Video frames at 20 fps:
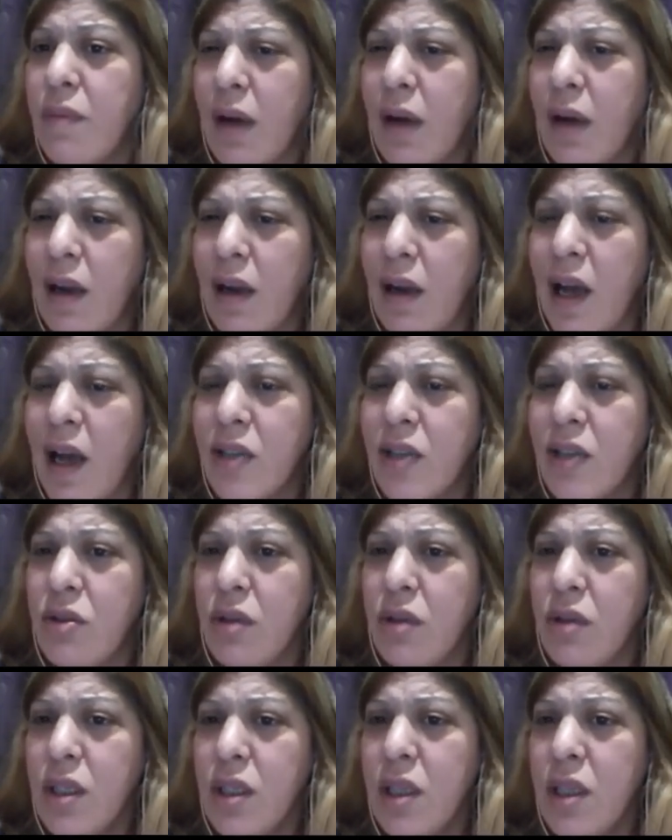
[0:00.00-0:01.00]

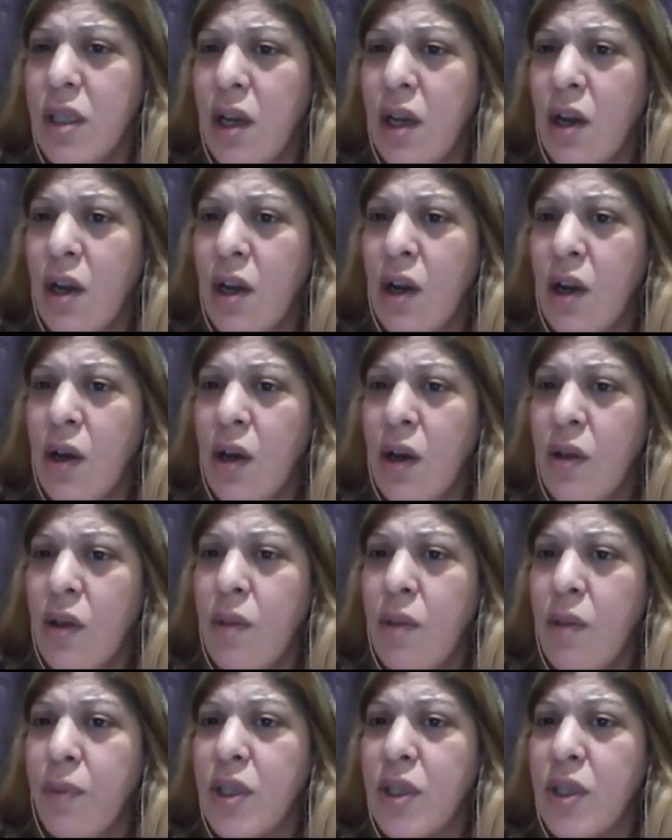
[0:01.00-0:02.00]
arteries, the
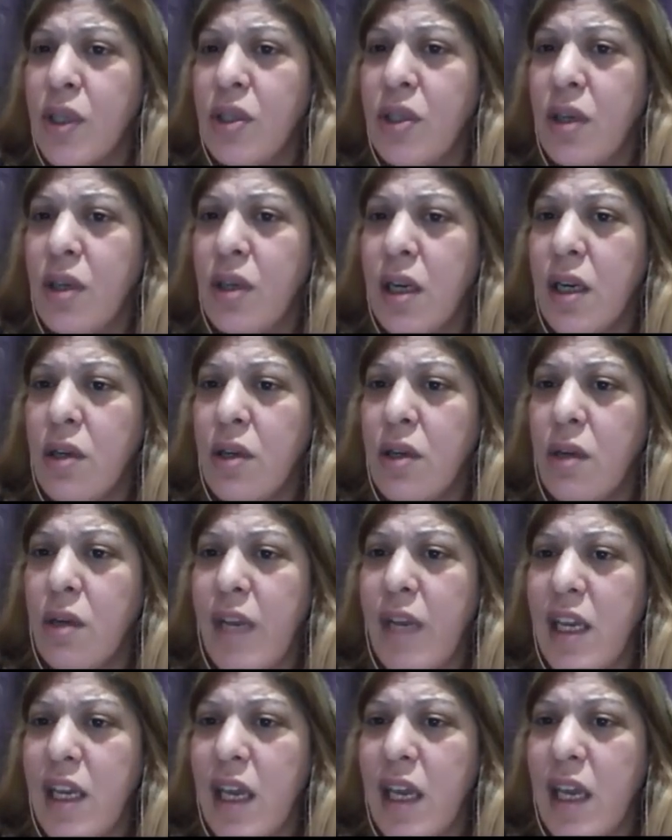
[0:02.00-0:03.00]
posterior
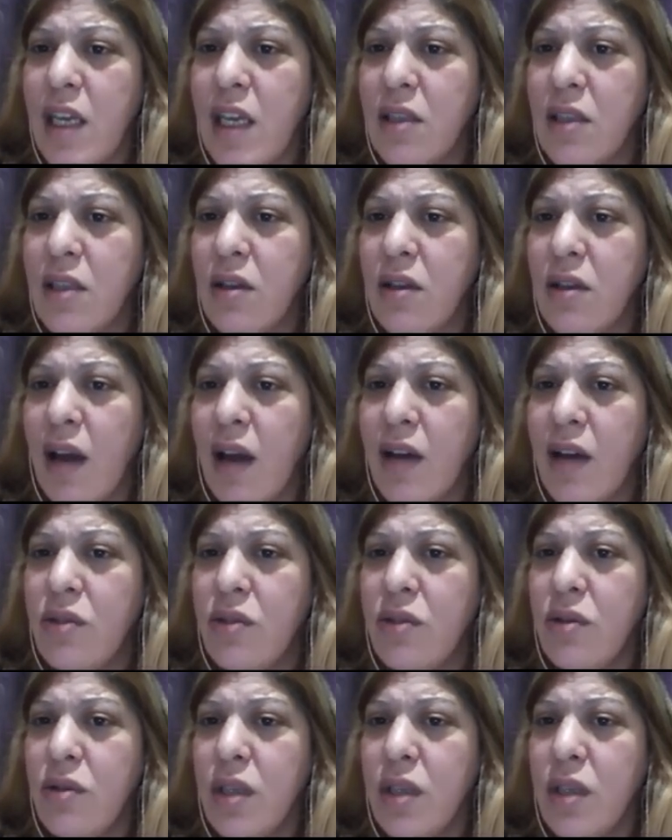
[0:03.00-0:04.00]
communicating
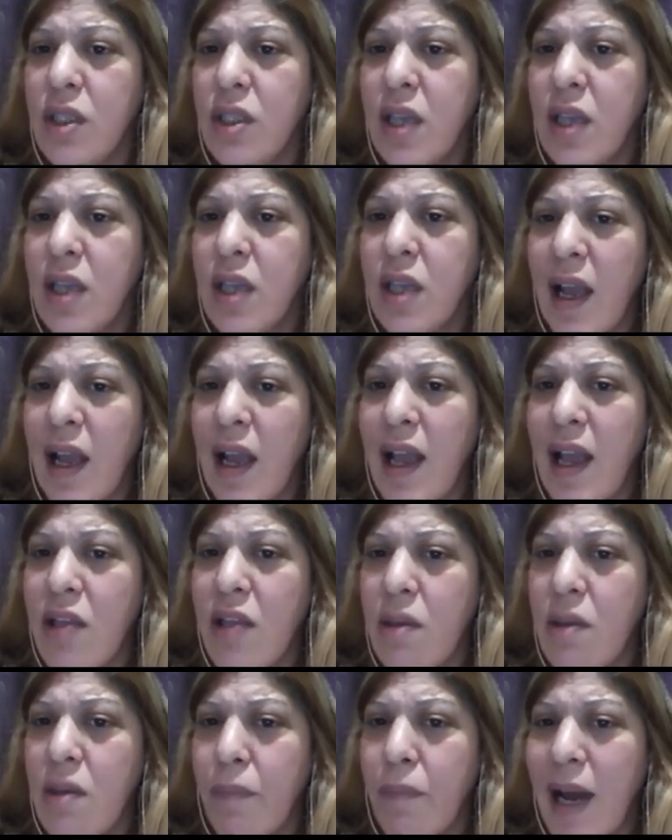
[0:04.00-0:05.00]
arteries, and the
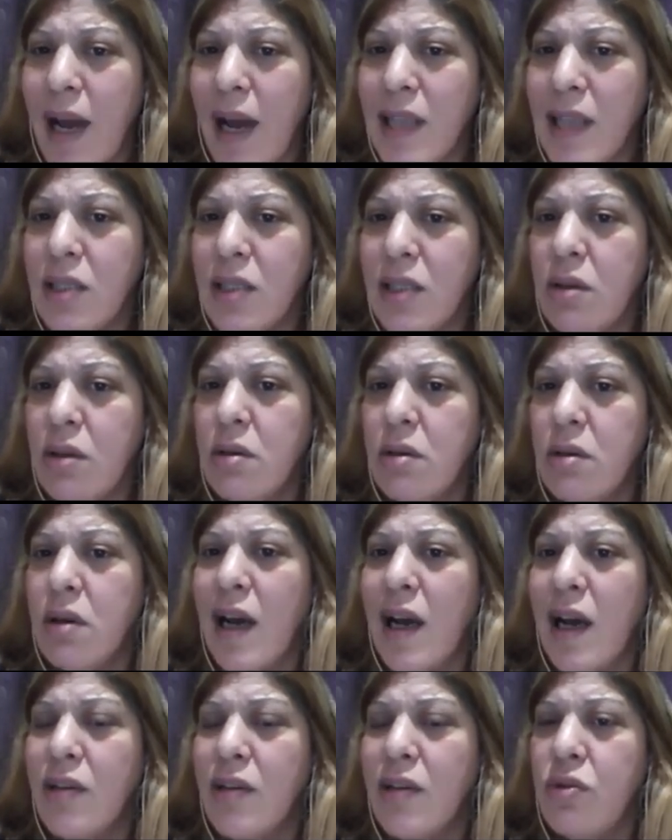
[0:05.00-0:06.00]
basilar
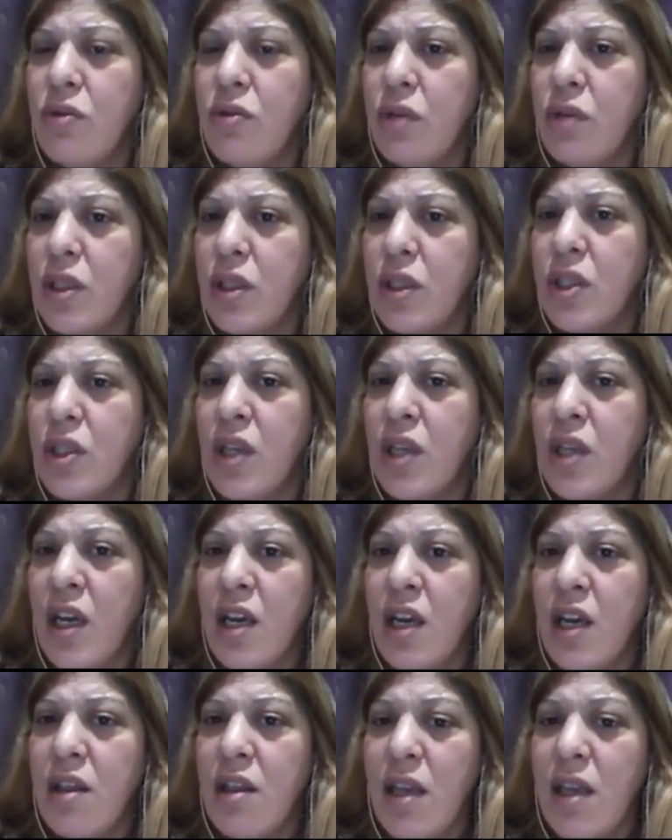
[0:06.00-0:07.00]
arteries.
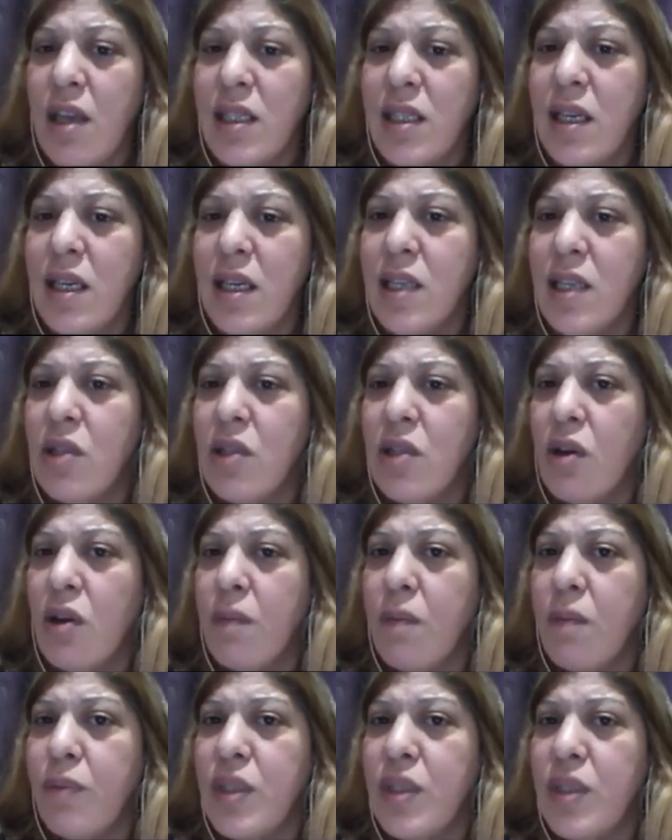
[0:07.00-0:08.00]
This is the
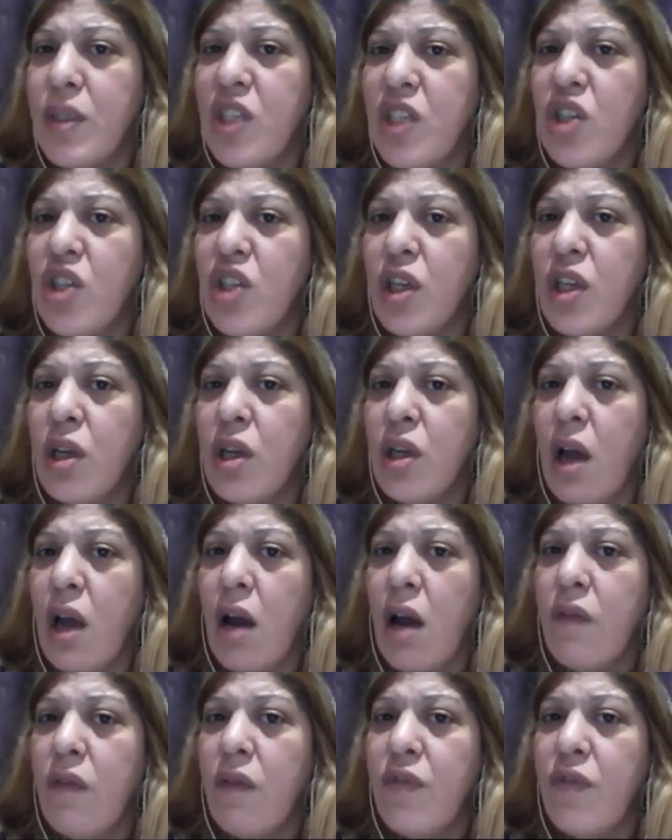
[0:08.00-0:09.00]
composition of
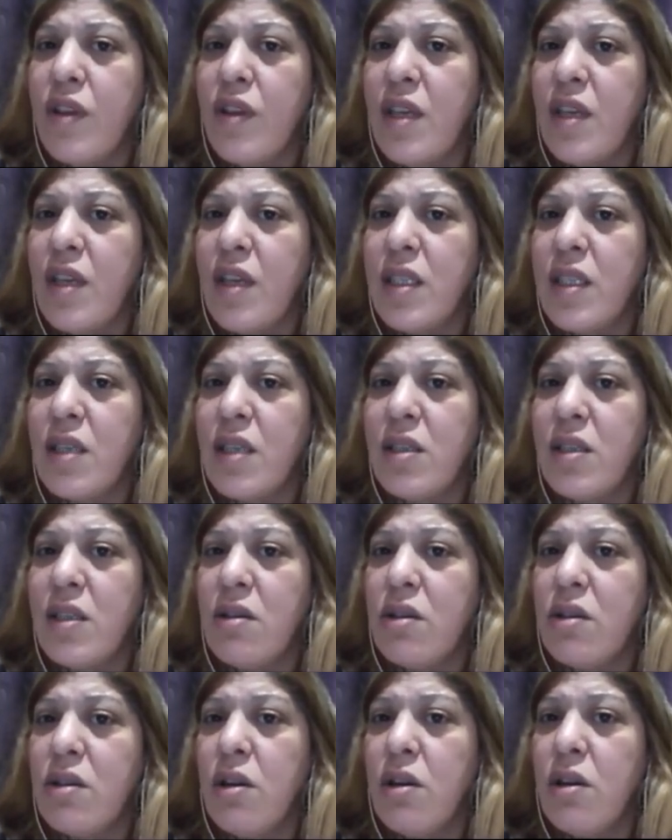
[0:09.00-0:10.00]
this
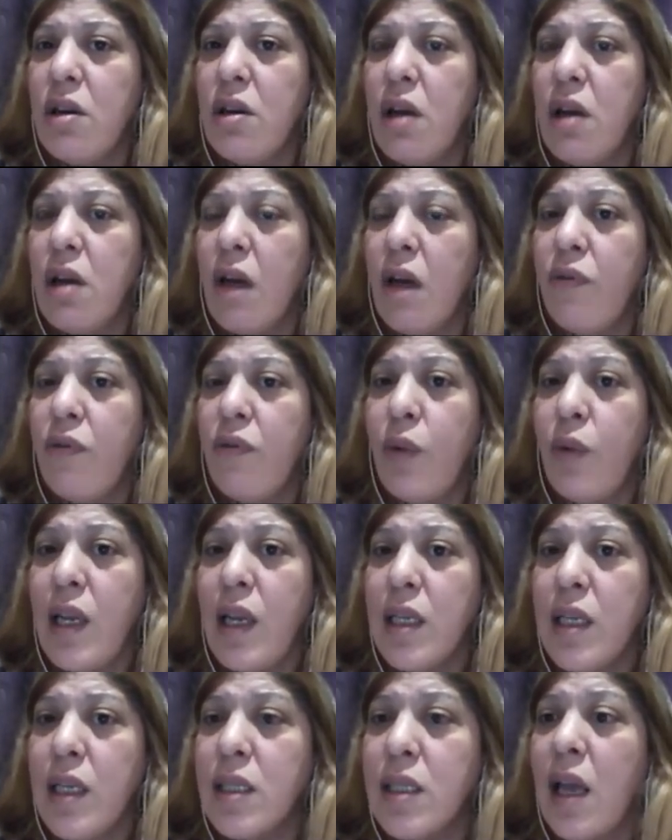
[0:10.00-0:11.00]
circle of
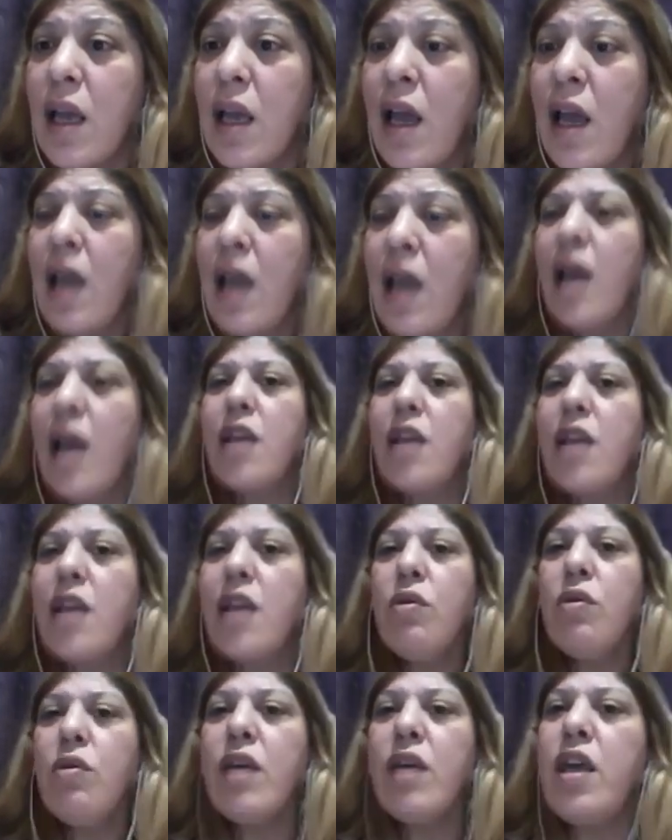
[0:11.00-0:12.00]
Willis. And
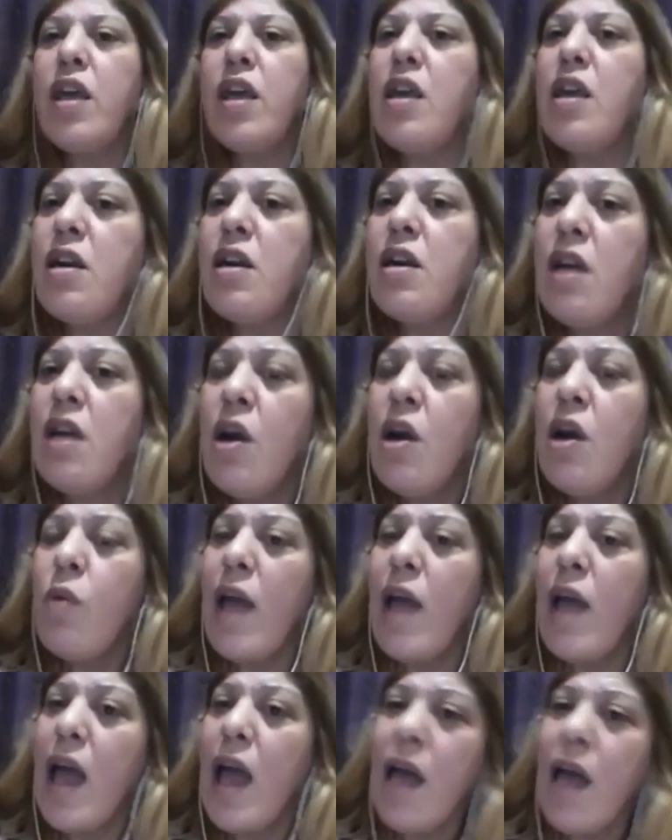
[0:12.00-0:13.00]
look here, we
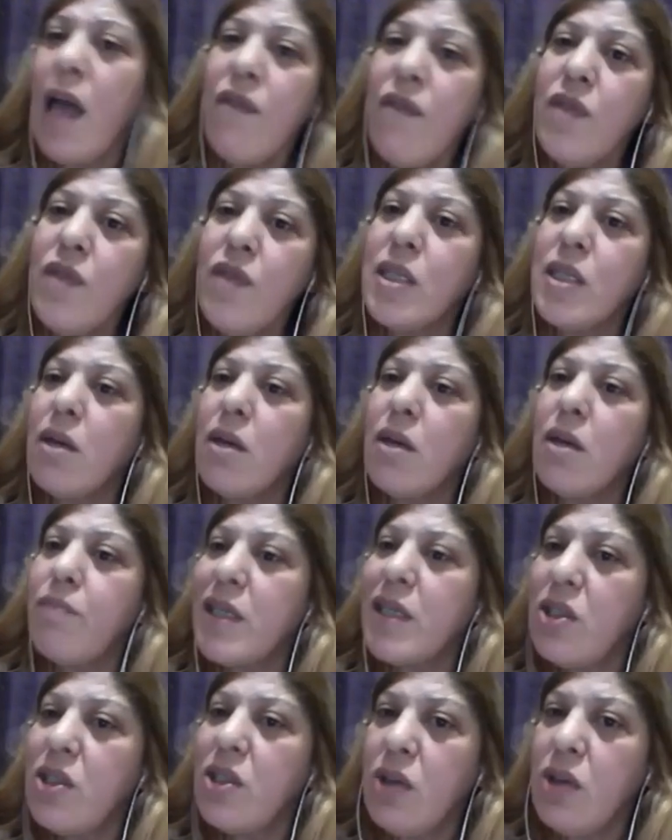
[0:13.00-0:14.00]
have some
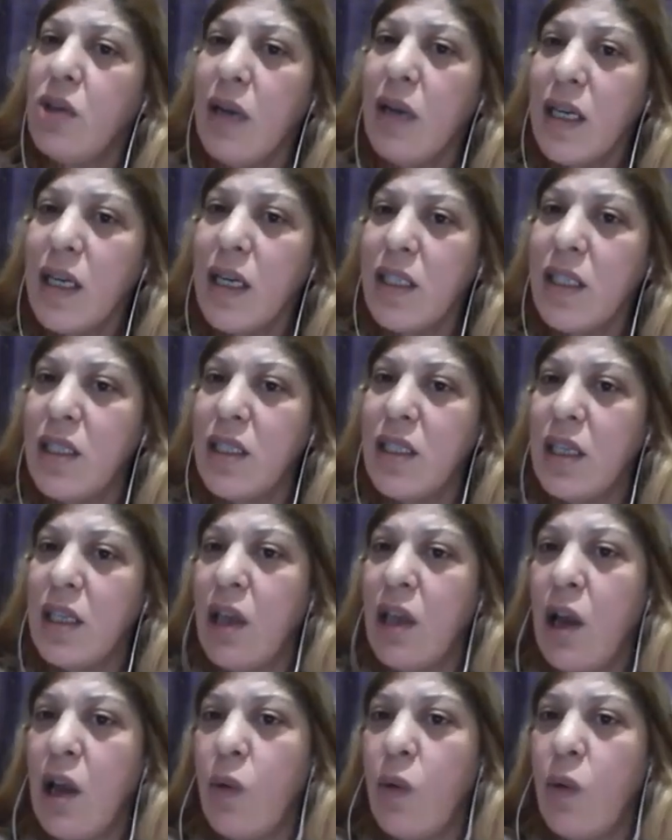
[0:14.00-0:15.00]
particularity.
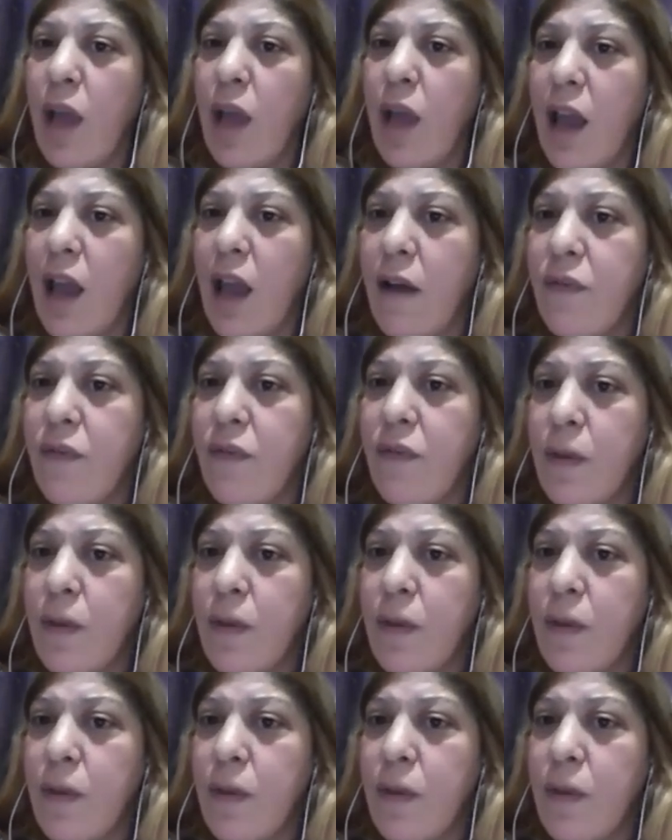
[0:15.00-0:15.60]
We have